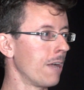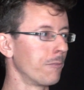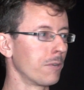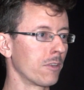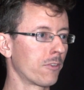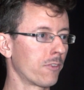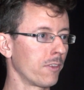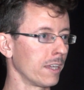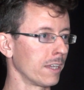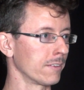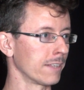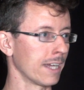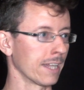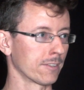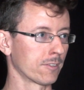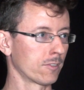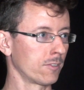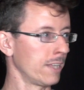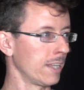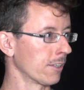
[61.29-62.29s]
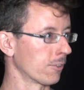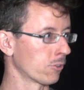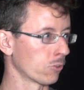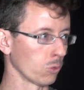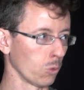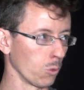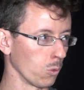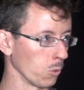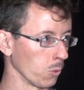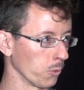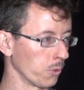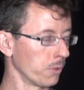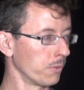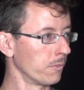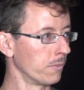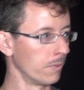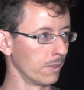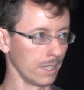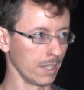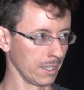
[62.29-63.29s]
everything that's sold
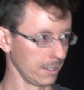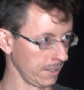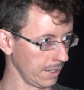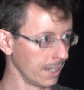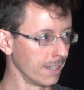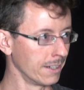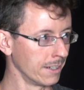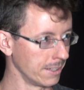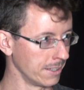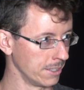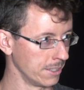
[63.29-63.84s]
in a